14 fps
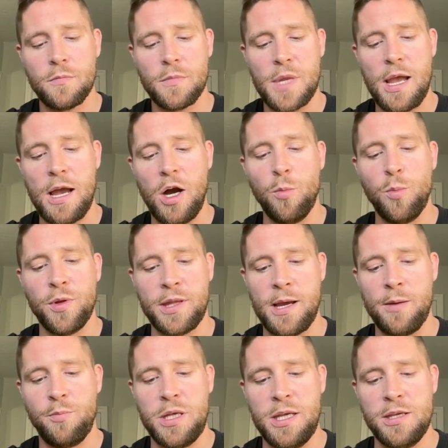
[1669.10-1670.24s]
help with
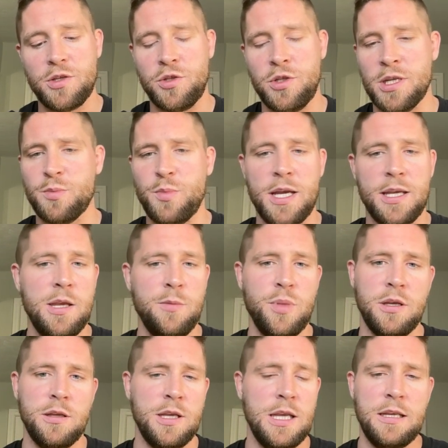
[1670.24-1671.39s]
that piece just by
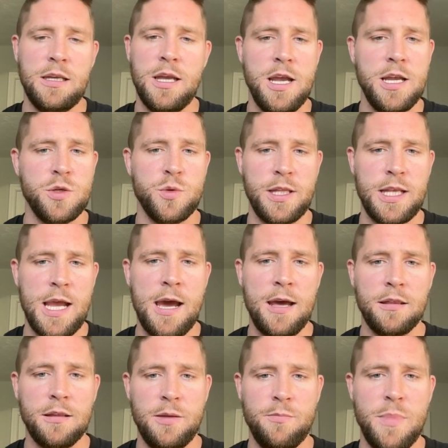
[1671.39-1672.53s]
keeping engaged with the
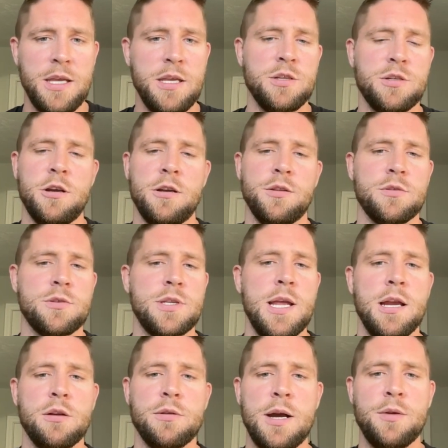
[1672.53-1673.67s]
athlete, making sure that they're
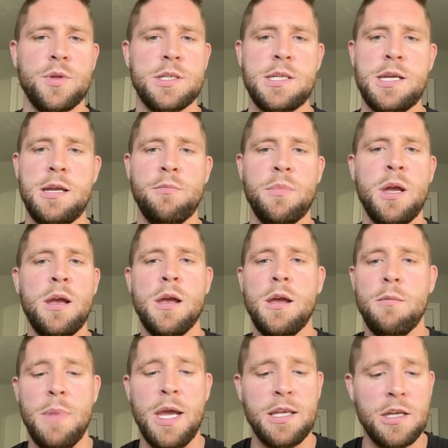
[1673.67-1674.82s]
staying around the team,
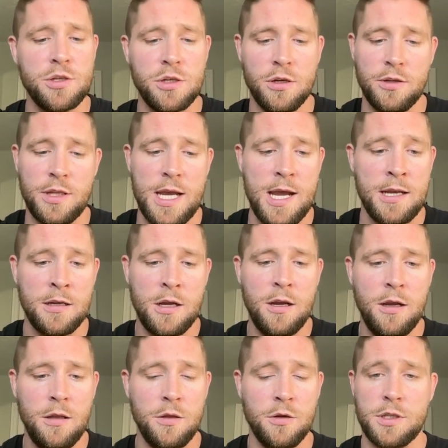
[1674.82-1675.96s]
making sure that
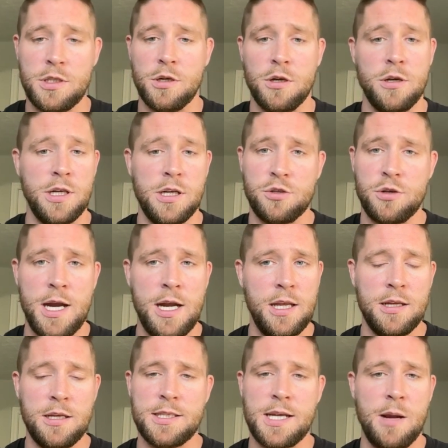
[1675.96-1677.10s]
they're returning to training
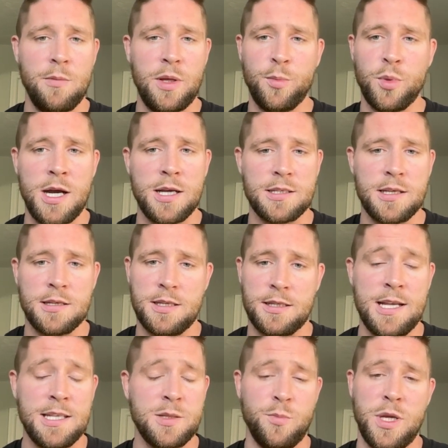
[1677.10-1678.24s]
in a timely process. Like
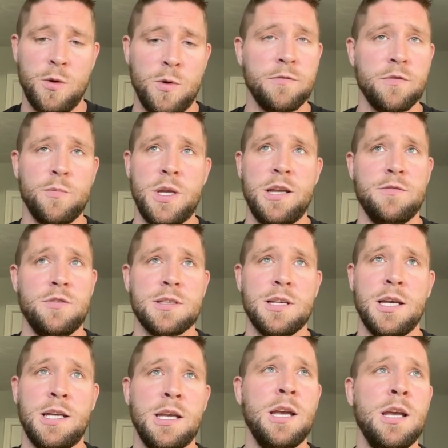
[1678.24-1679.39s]
that's a big one for me of just
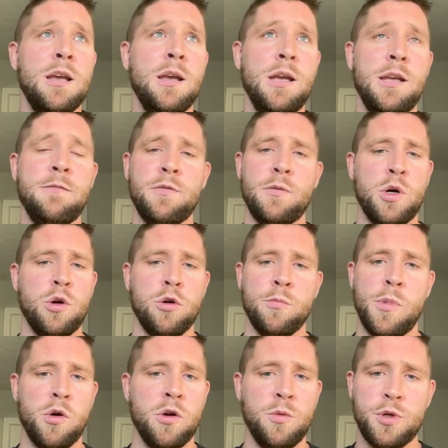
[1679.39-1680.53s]
like, even from a
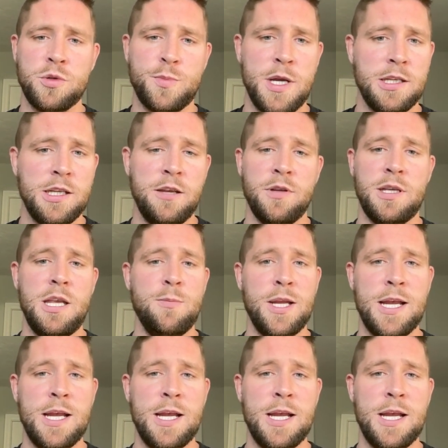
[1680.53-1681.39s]
hormonal perspective and keeping